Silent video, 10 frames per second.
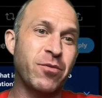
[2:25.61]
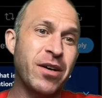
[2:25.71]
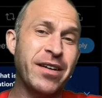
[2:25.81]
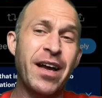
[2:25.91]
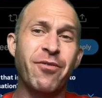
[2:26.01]

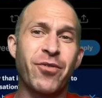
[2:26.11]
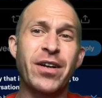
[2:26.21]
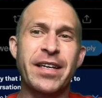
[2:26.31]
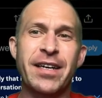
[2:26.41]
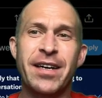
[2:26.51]
Well, not
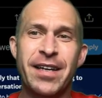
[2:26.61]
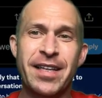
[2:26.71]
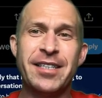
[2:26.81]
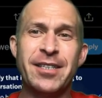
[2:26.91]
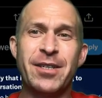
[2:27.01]
really.
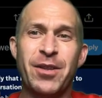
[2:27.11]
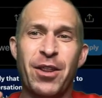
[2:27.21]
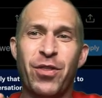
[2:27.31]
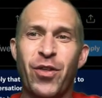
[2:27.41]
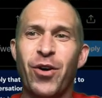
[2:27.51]
This is not the
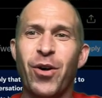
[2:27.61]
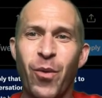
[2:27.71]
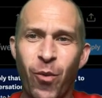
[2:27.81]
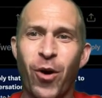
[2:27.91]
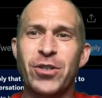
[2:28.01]

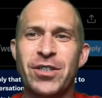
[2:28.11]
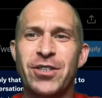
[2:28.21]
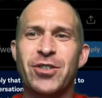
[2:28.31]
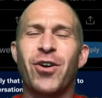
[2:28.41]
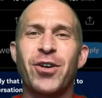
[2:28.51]
third worst
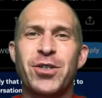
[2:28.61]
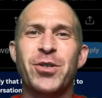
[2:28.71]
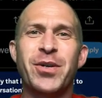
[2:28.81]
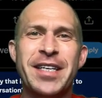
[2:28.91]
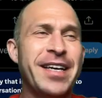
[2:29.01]
start
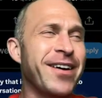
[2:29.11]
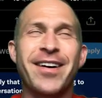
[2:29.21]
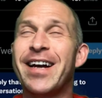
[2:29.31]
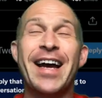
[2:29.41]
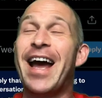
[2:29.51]
to a
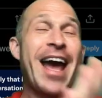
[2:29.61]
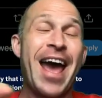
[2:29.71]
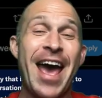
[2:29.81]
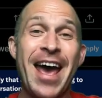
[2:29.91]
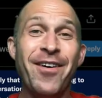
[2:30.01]
year
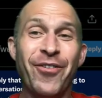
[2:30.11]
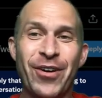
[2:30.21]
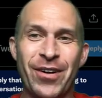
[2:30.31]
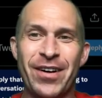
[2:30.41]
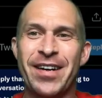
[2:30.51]

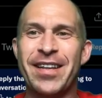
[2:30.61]
ever.